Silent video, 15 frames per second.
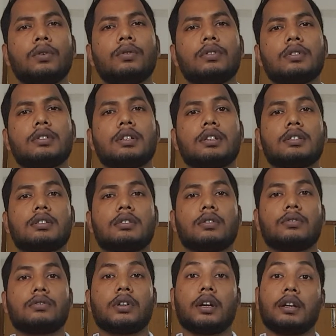with 6
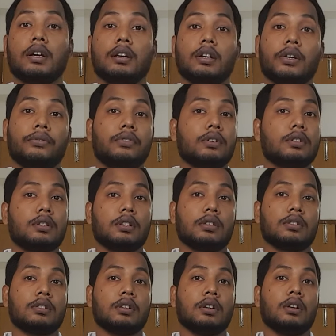Australian
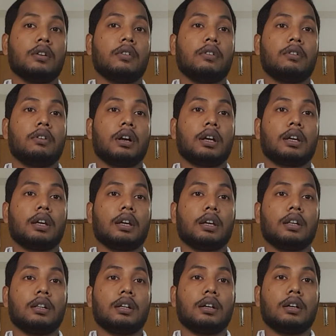universities ranking
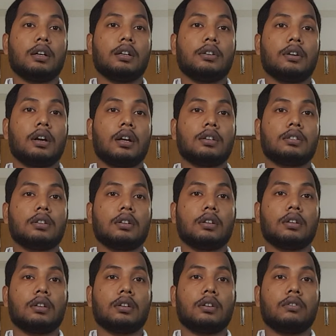in the
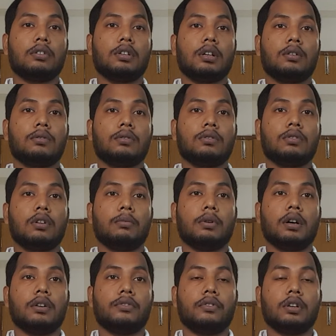international renowned top
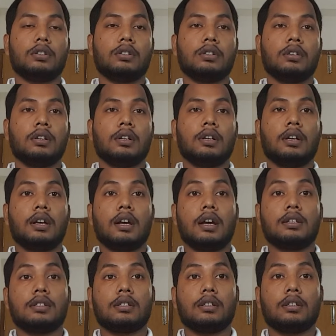100.
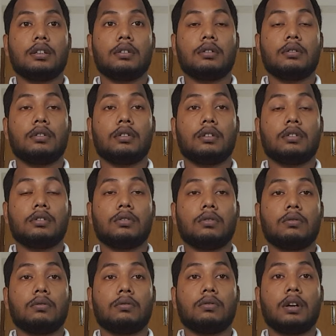As a
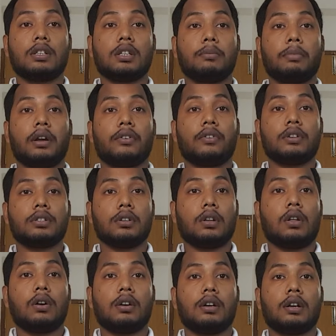migration
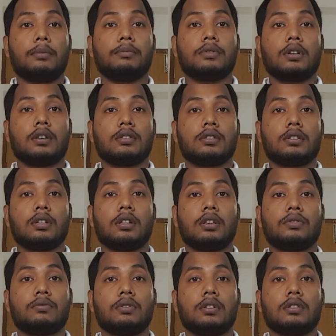lawyer, I'm suggesting the
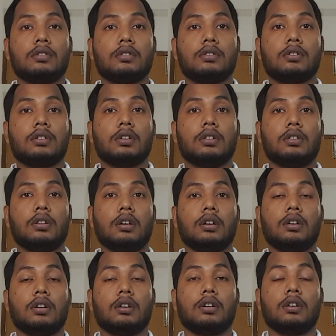students in
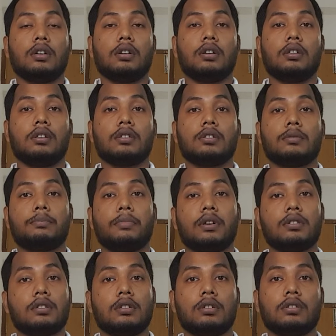this
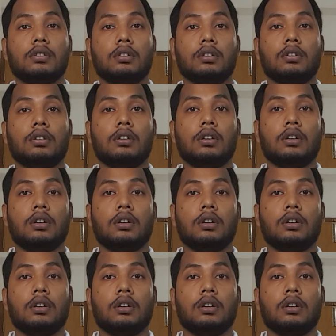presentation